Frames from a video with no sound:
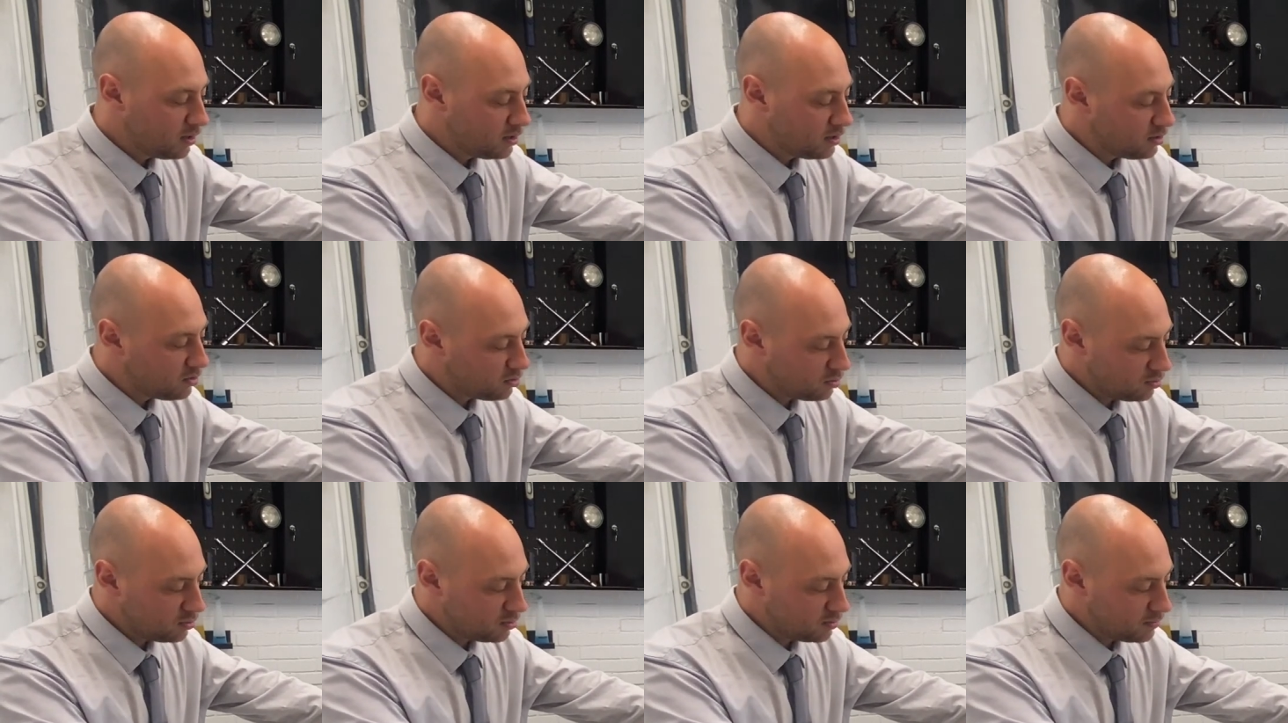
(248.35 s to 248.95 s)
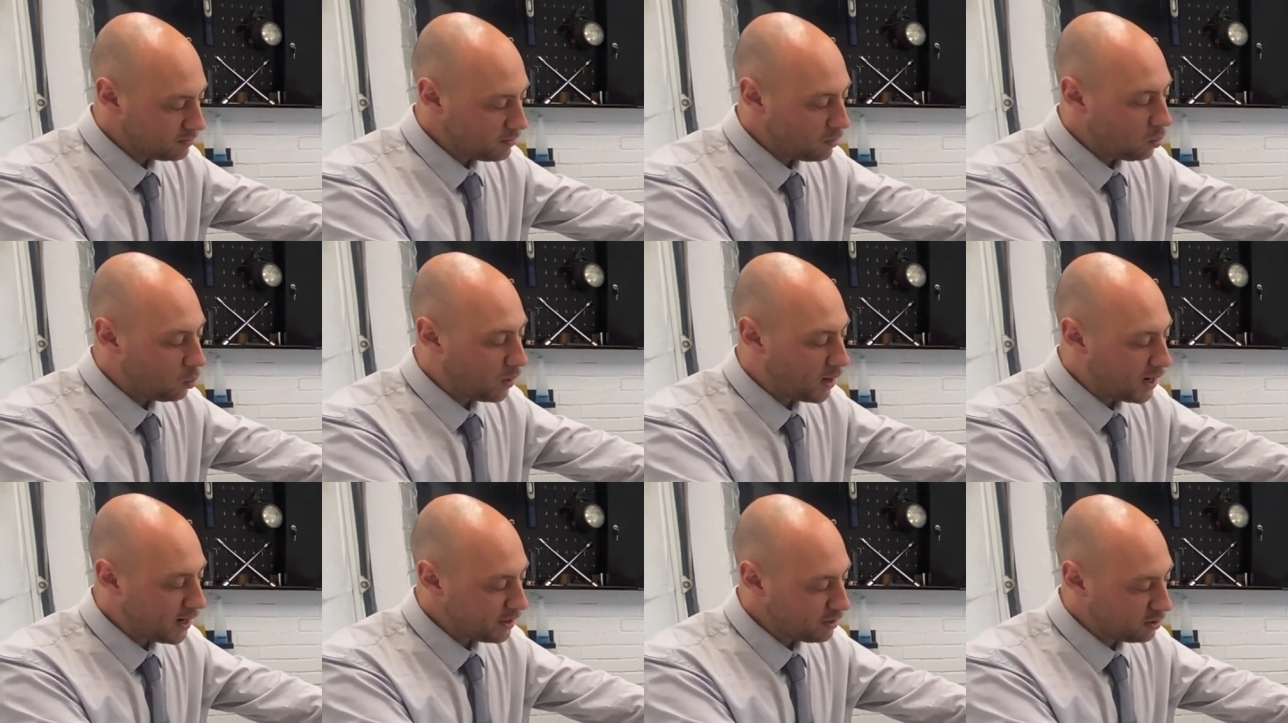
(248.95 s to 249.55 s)
So
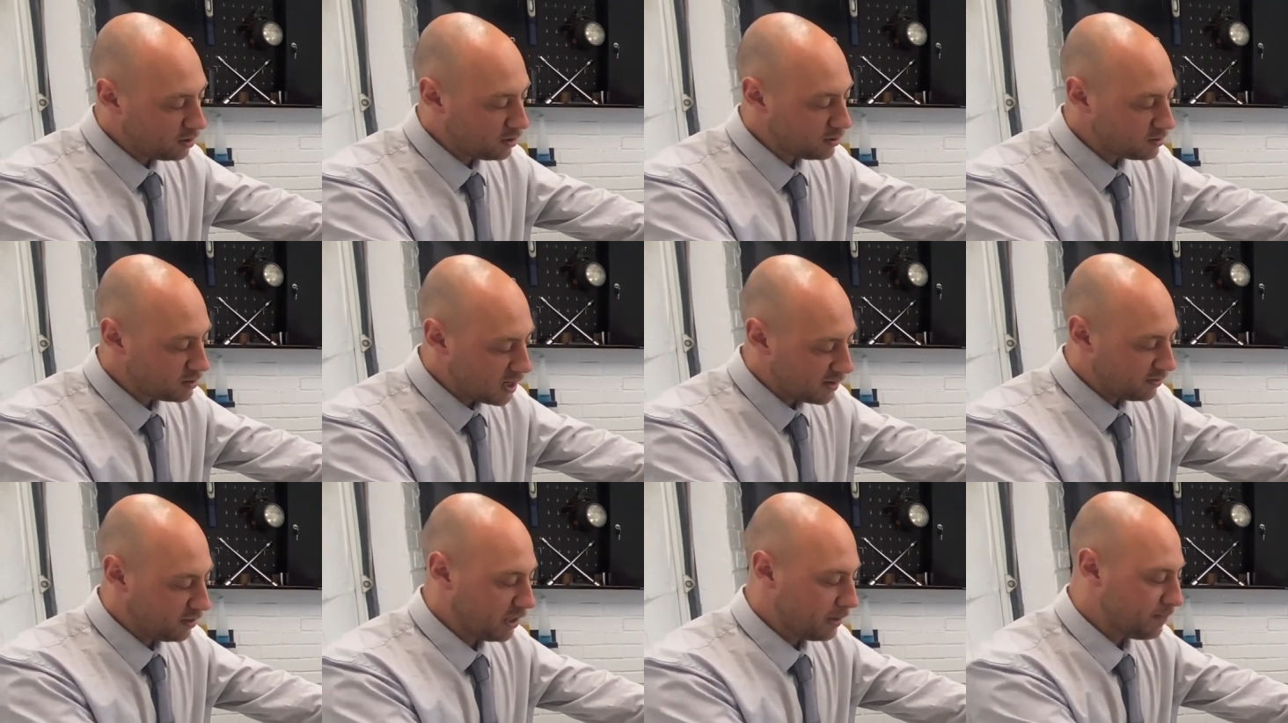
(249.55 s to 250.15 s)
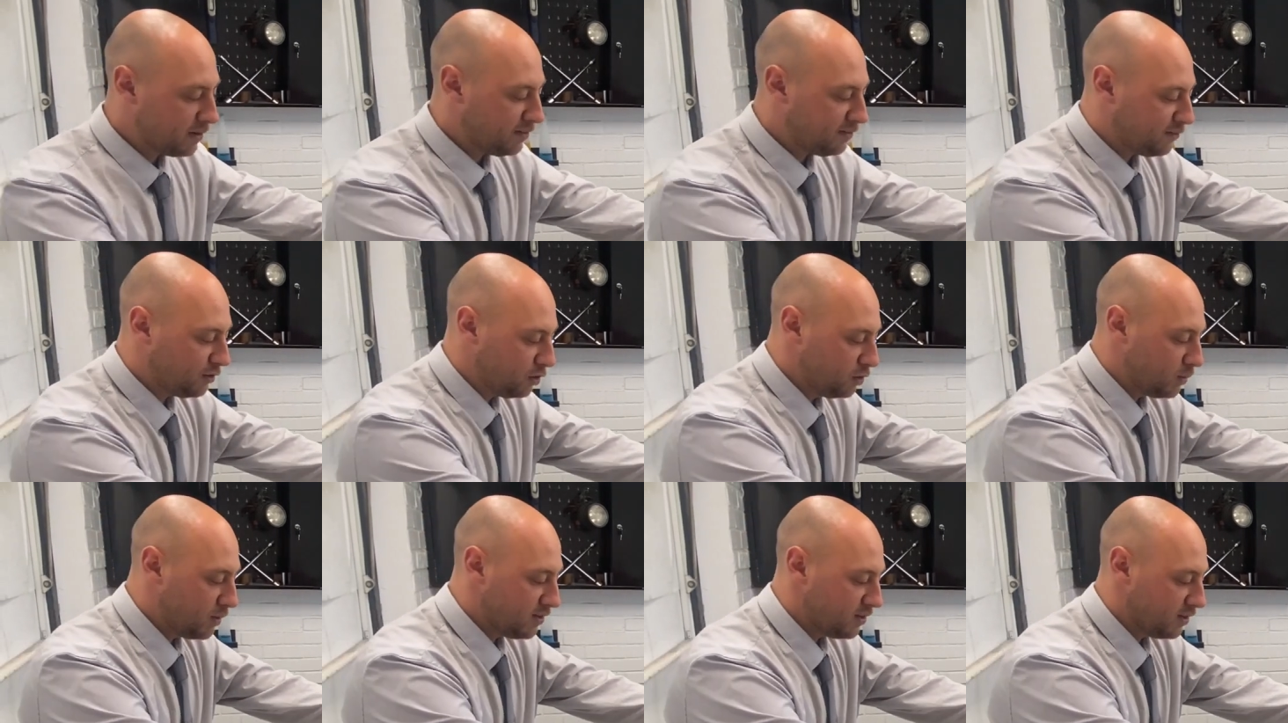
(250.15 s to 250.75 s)
why not have a little bit of
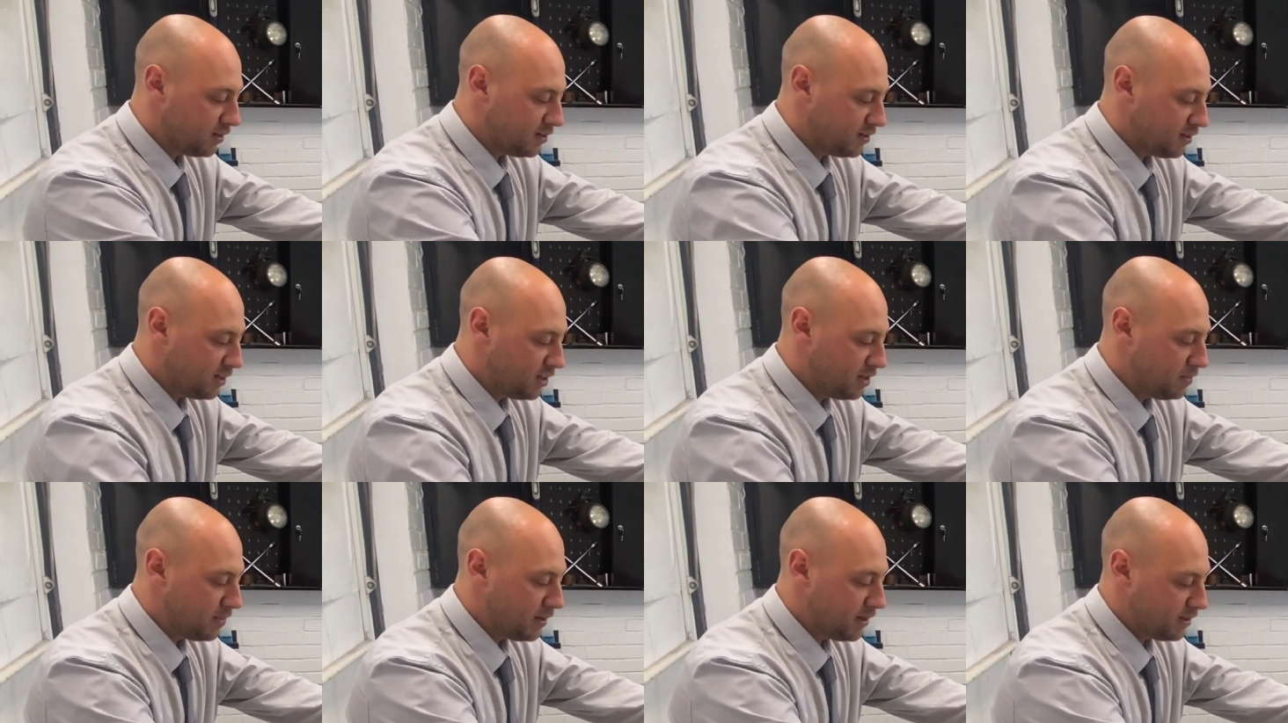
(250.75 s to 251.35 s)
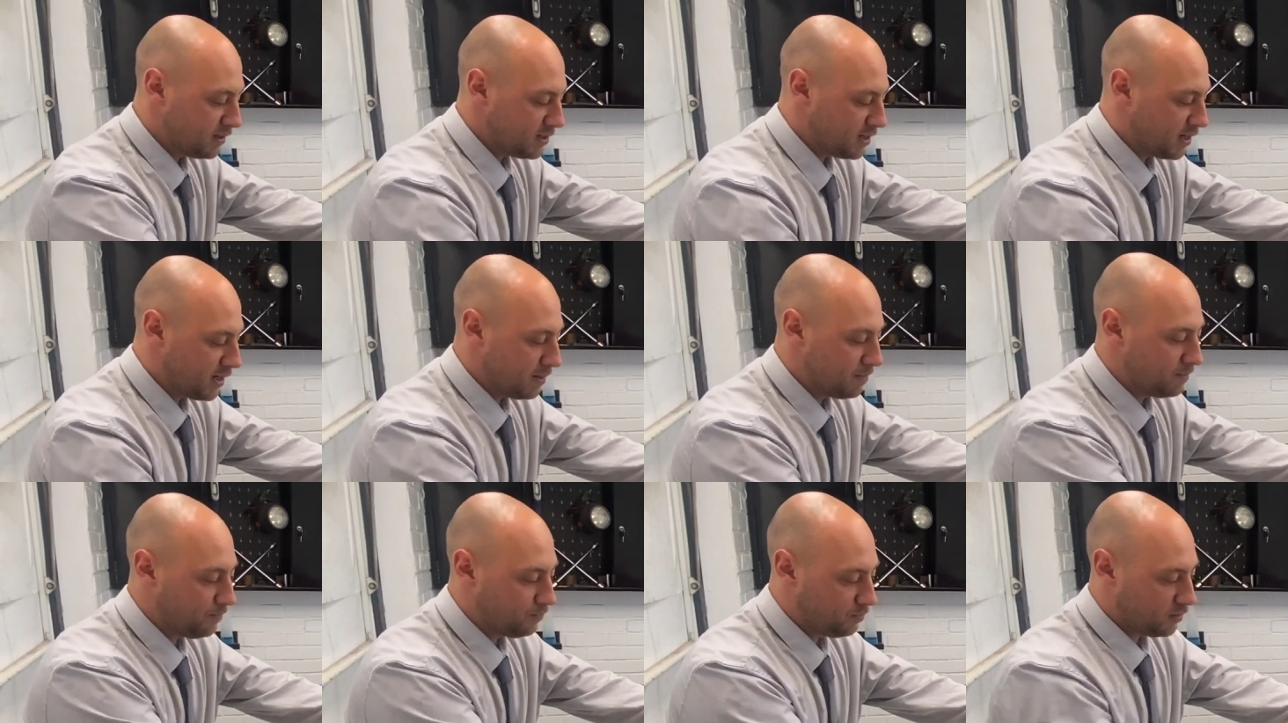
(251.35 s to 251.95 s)
fun with it in the
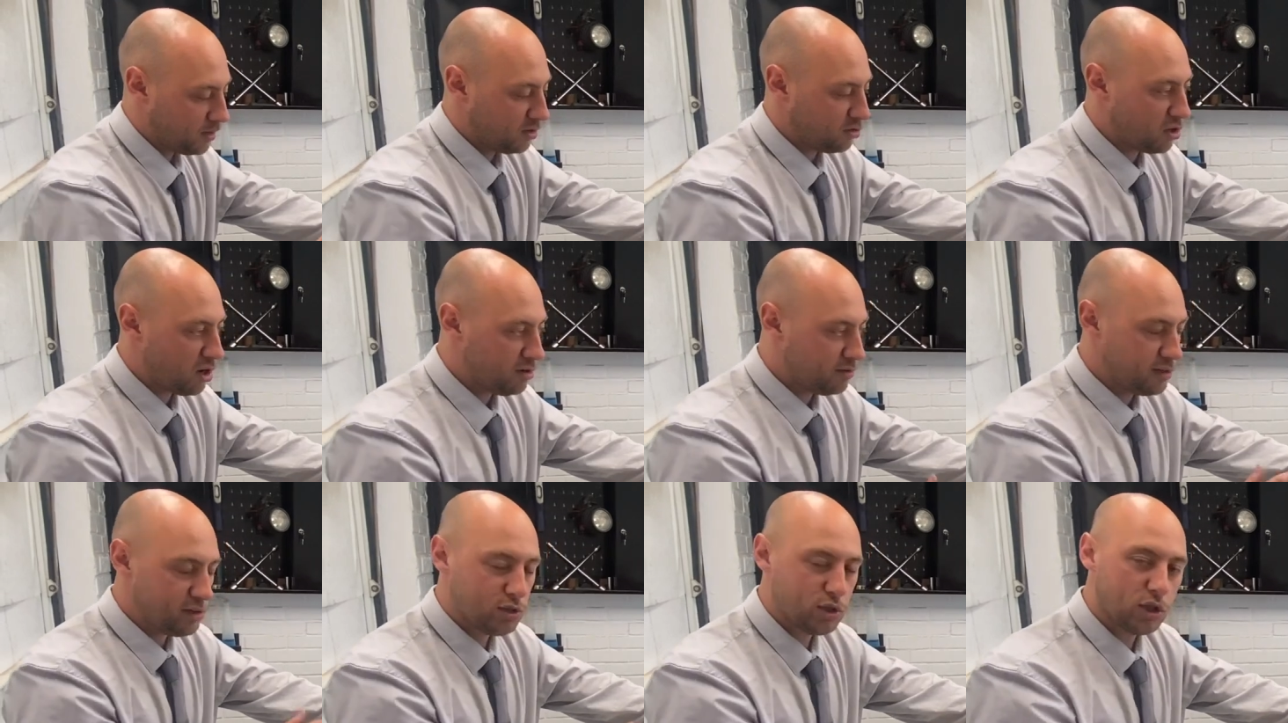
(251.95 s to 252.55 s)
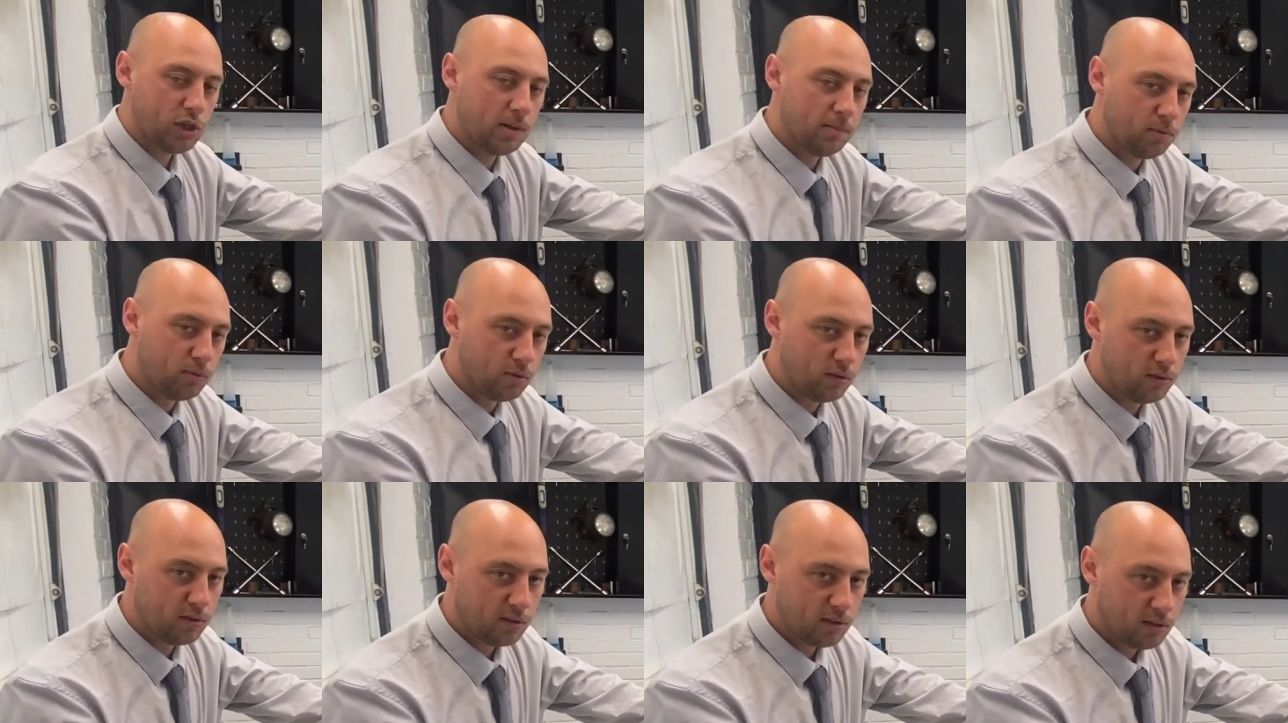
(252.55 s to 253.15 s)
meantime? It's already
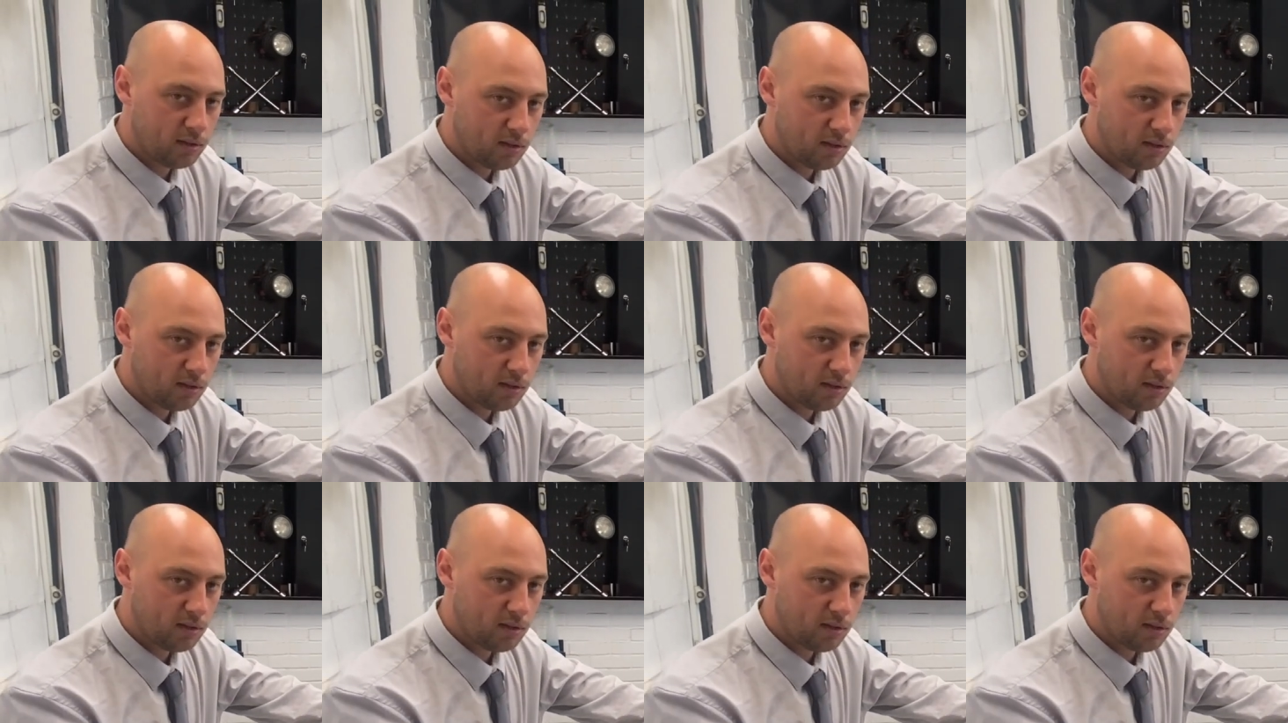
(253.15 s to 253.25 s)
turboed.